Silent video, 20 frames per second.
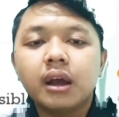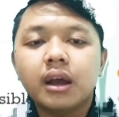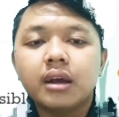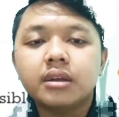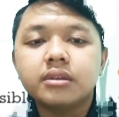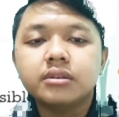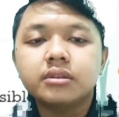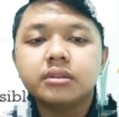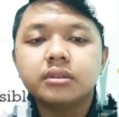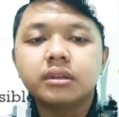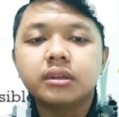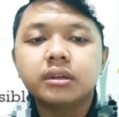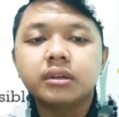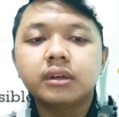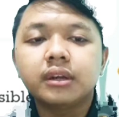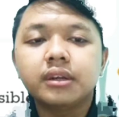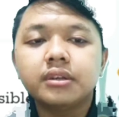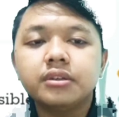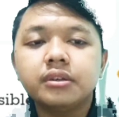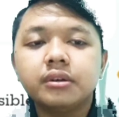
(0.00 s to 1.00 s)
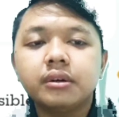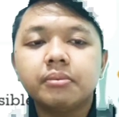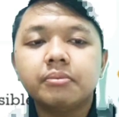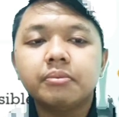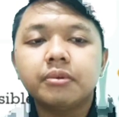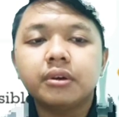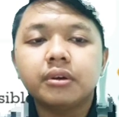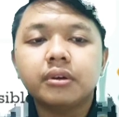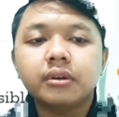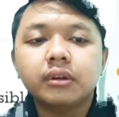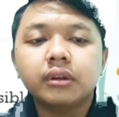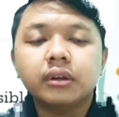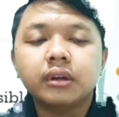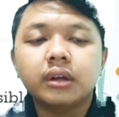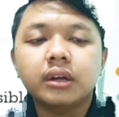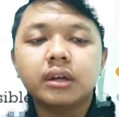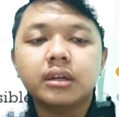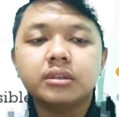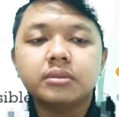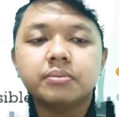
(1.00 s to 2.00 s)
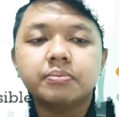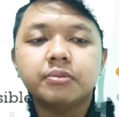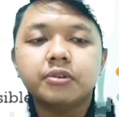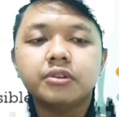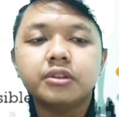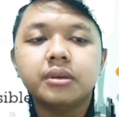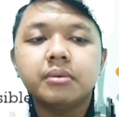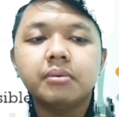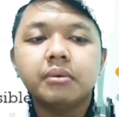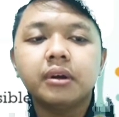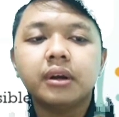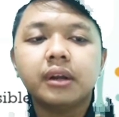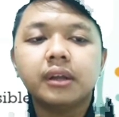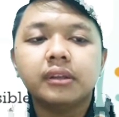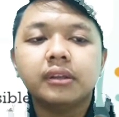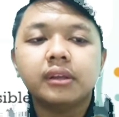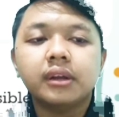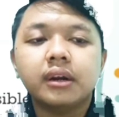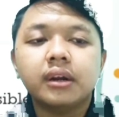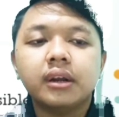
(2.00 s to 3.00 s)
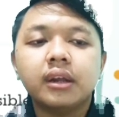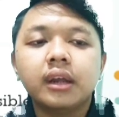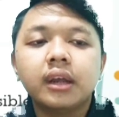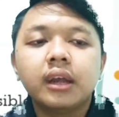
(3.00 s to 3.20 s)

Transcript: as the natural product as possible rather